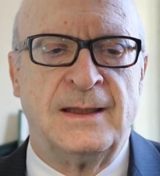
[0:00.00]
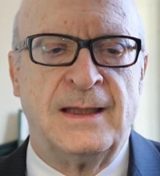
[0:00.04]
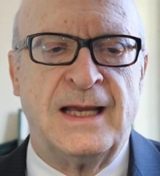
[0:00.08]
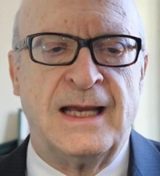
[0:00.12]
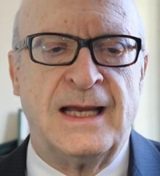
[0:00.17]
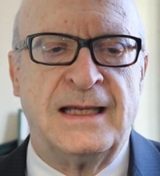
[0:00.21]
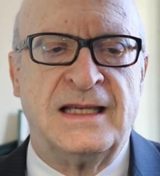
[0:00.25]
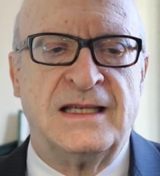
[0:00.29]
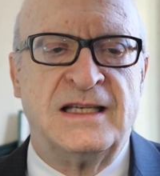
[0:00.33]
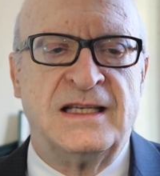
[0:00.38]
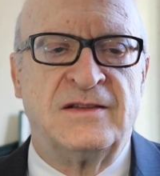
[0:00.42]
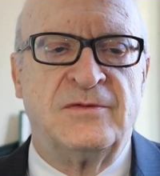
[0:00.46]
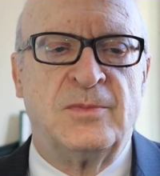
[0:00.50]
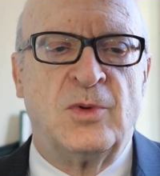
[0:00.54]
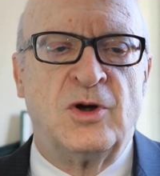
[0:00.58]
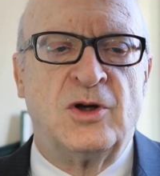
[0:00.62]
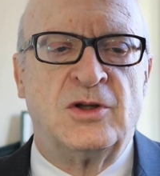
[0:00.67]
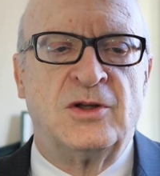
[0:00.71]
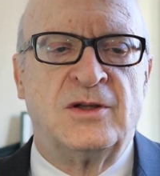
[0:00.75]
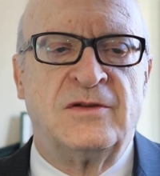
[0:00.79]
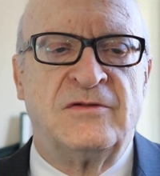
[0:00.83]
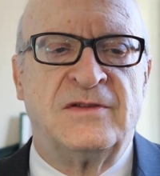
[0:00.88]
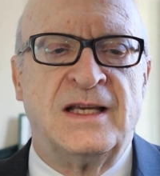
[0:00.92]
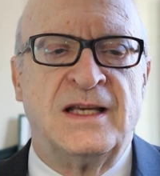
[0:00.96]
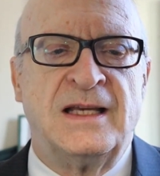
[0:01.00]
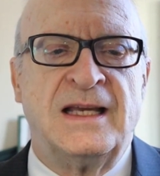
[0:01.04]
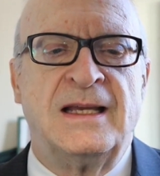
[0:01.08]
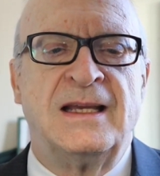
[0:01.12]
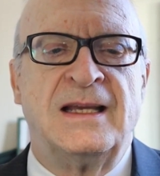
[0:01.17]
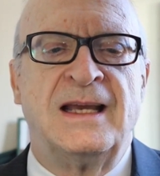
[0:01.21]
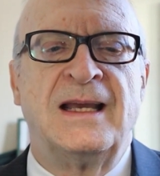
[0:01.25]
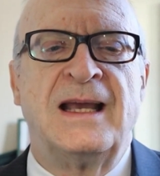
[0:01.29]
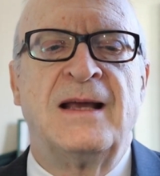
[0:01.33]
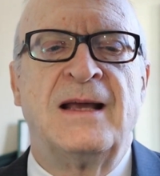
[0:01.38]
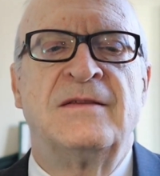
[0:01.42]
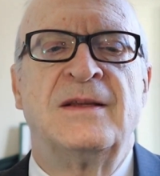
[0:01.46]
And it is more convenient
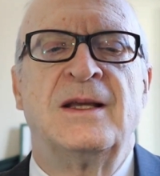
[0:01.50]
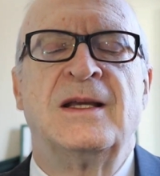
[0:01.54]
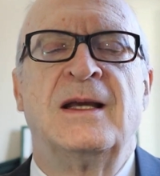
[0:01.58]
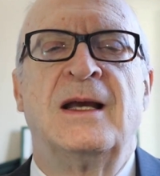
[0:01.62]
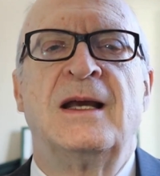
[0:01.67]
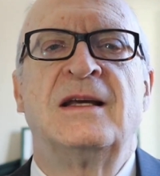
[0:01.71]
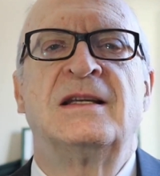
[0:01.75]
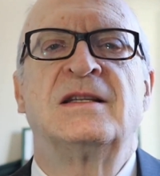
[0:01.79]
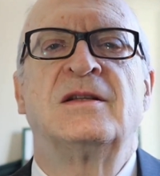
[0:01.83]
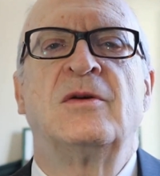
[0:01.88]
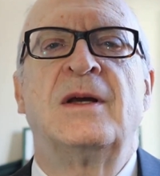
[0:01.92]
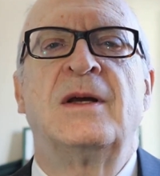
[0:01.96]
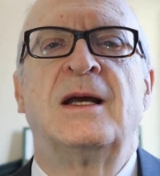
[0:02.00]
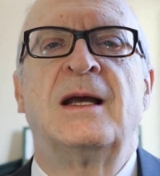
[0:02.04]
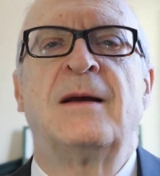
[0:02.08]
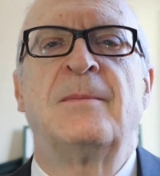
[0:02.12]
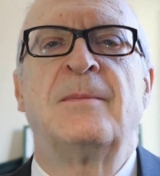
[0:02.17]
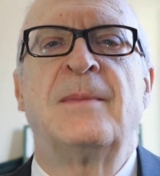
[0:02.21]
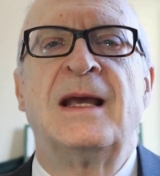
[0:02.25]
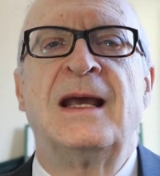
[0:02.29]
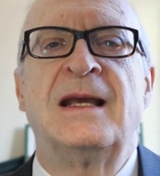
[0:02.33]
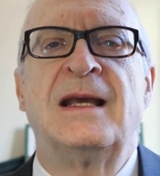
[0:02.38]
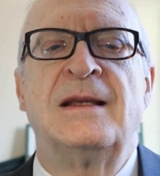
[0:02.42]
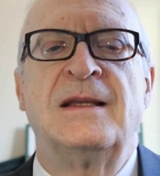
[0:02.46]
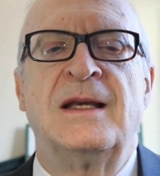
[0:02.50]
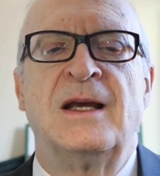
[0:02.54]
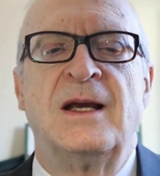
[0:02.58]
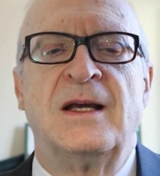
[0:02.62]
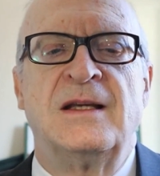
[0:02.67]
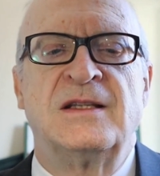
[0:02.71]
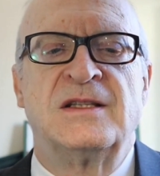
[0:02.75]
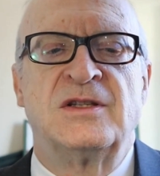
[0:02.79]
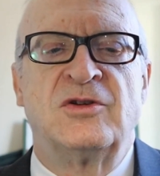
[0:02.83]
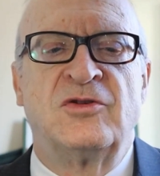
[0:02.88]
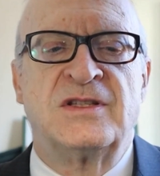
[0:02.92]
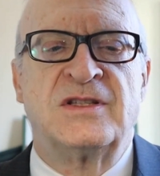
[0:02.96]
and effortless to eliminate dirt
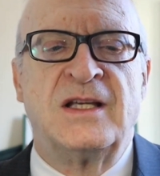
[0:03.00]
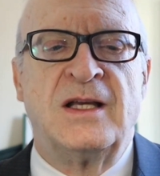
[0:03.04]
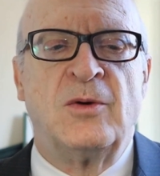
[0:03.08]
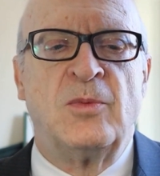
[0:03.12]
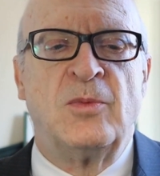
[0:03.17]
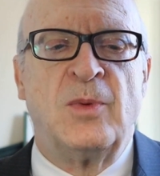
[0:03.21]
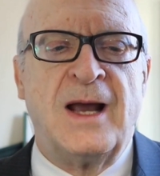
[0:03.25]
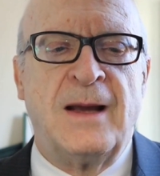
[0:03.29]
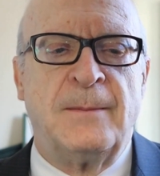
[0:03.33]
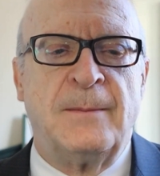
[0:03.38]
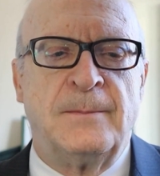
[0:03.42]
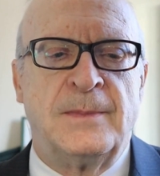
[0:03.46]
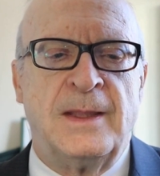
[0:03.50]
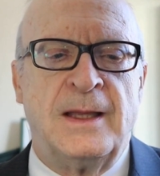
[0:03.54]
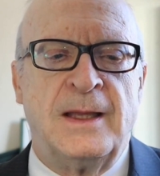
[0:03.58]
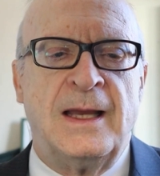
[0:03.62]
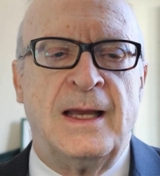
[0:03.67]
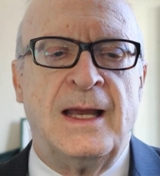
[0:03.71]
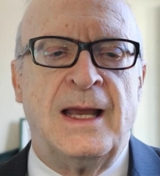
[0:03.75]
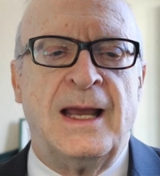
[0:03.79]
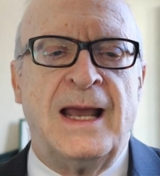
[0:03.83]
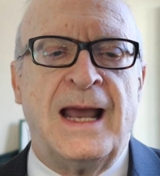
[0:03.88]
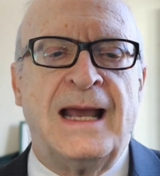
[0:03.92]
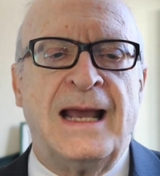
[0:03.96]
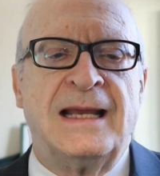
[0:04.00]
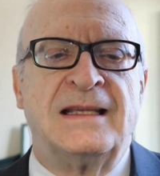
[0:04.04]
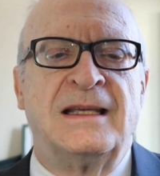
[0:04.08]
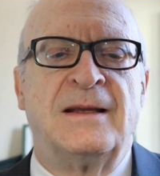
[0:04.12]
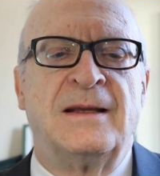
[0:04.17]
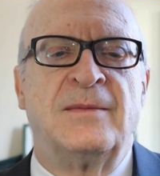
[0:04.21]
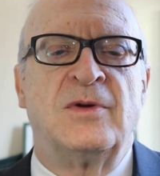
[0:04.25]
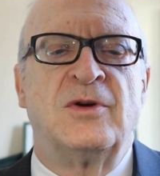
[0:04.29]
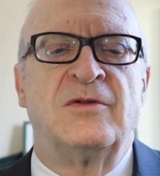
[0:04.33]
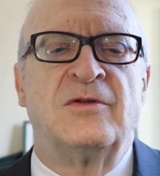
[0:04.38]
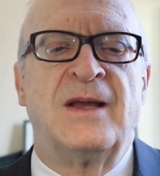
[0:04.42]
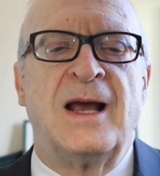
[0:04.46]
using a wipe, as it
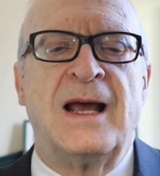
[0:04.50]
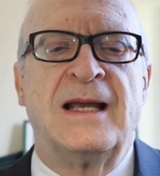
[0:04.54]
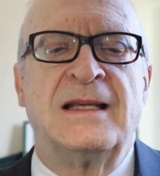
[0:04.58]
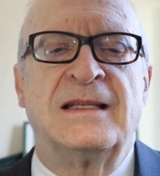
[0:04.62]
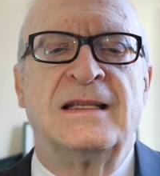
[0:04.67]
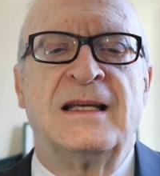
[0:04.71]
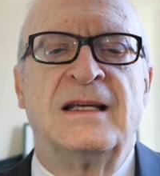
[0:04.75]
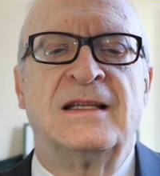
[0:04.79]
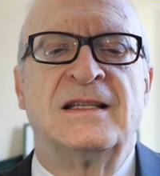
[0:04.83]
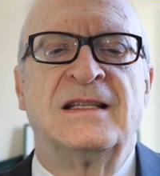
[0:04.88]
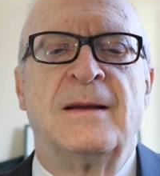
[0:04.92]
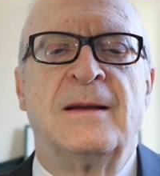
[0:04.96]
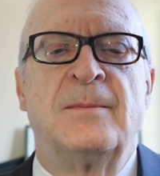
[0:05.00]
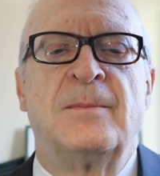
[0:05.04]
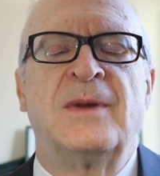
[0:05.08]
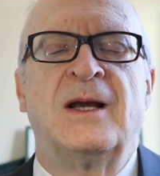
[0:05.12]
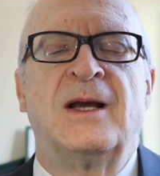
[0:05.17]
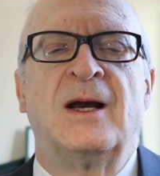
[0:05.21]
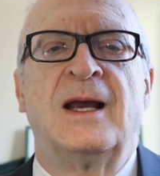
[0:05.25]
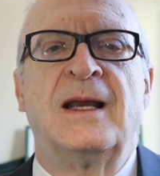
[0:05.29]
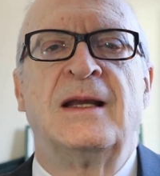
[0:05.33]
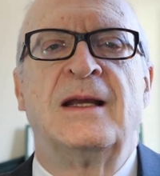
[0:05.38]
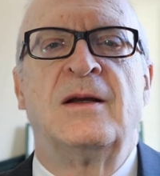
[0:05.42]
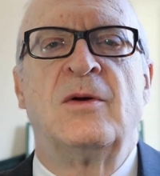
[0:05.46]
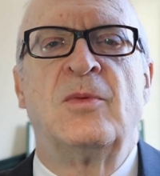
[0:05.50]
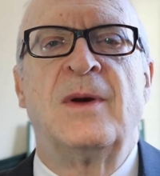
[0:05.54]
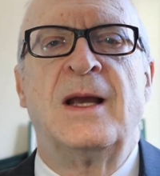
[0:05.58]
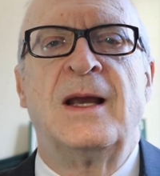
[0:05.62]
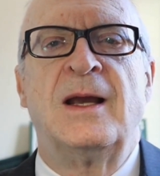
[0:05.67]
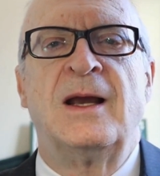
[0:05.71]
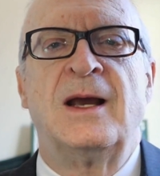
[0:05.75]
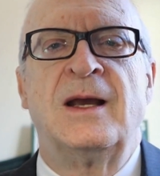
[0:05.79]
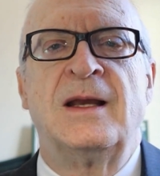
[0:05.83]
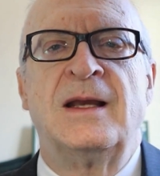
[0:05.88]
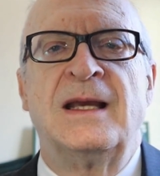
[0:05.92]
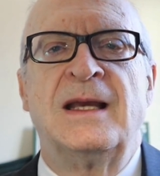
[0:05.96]
provides a simpler and
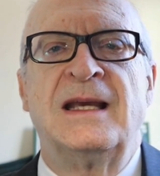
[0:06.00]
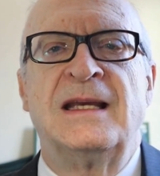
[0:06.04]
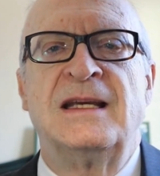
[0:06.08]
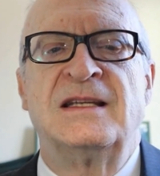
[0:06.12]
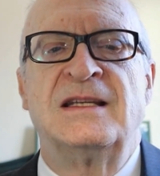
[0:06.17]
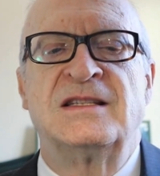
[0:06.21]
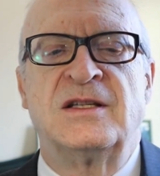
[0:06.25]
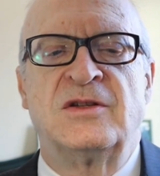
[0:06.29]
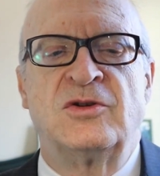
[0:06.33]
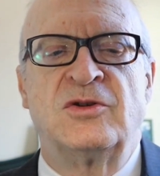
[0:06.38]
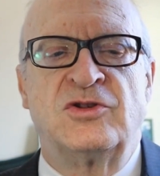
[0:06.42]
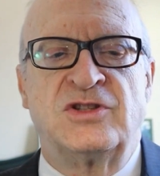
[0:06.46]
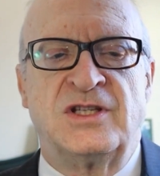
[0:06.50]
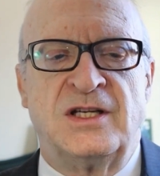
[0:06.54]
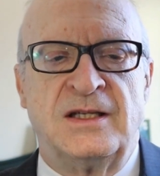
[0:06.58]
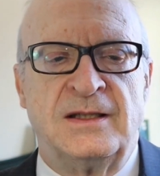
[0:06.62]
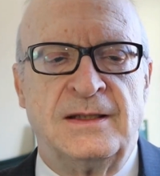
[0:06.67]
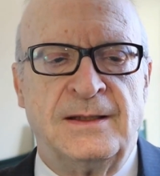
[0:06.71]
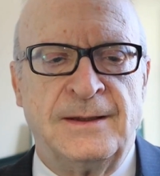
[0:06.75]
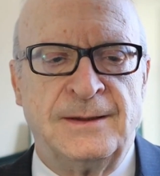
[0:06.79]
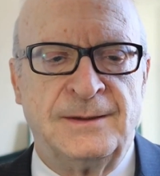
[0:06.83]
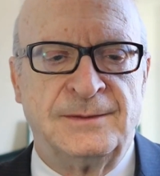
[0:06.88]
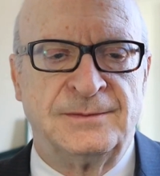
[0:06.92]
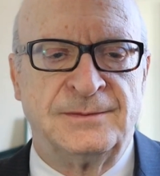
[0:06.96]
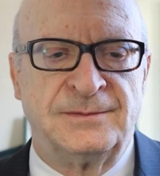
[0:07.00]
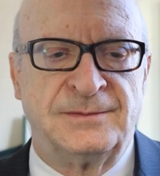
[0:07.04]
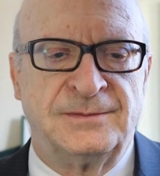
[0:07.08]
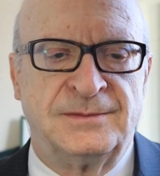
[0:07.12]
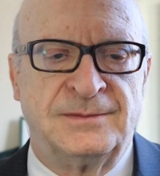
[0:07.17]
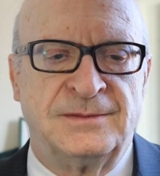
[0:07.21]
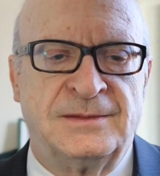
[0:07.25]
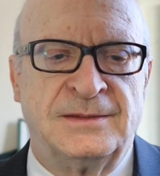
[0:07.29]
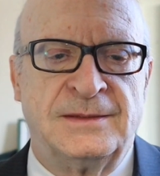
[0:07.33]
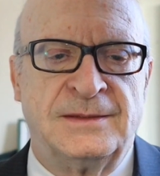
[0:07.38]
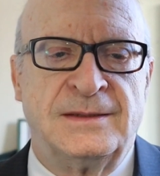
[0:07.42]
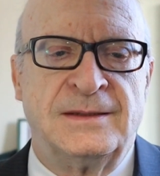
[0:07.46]
quicker cleaning solution.
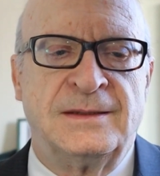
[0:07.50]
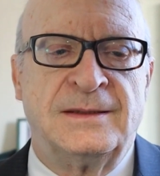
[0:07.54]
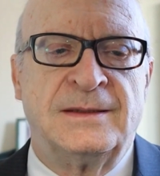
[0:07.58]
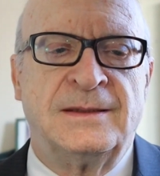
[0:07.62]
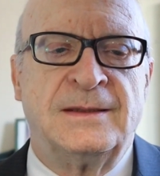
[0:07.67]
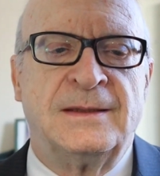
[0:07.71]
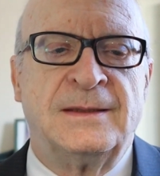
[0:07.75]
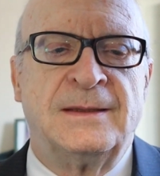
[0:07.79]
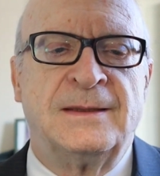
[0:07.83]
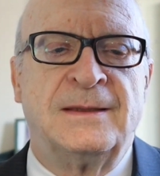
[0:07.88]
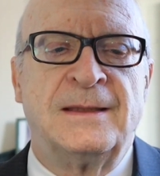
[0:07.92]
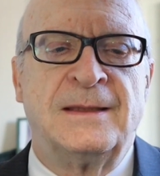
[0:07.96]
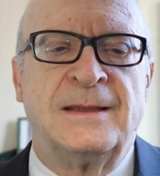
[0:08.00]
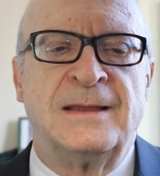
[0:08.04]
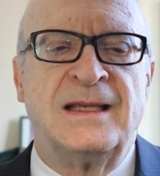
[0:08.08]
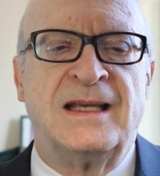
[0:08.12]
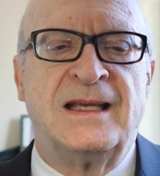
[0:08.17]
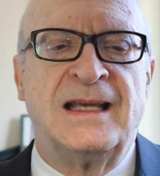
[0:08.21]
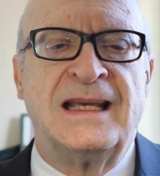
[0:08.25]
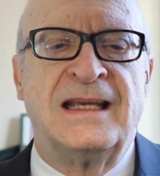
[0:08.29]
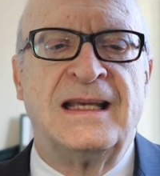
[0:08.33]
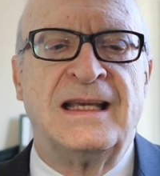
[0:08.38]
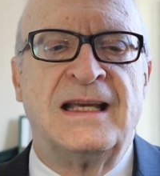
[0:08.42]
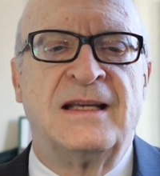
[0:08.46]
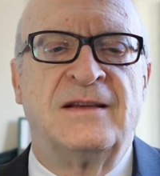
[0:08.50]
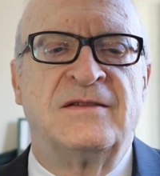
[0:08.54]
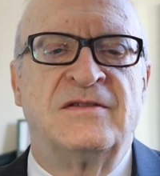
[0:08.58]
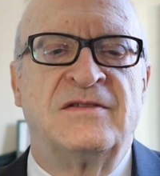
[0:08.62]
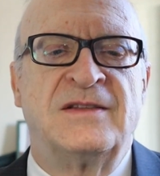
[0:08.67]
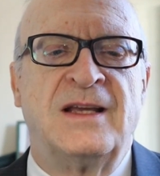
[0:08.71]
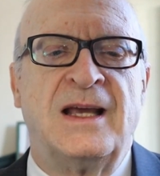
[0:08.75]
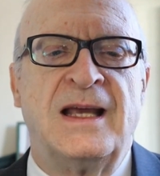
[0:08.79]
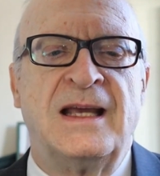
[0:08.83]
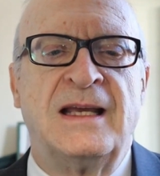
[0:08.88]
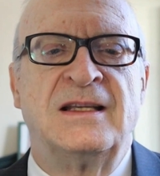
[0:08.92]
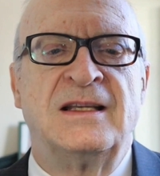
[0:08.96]
Cleaning
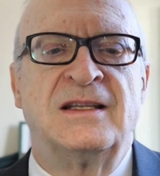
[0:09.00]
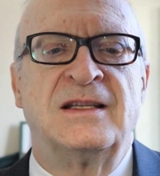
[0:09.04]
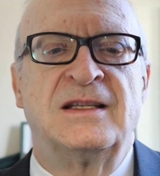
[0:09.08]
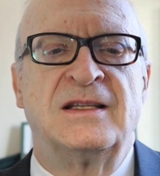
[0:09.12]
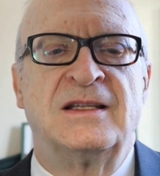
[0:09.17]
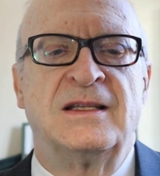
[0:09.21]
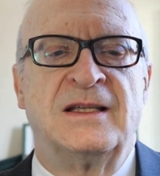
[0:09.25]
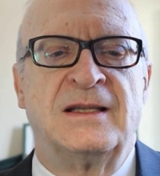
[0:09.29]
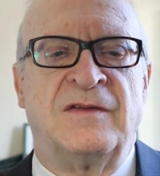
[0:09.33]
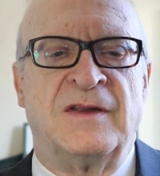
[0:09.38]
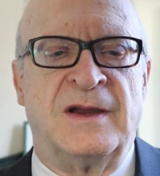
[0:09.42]
phase.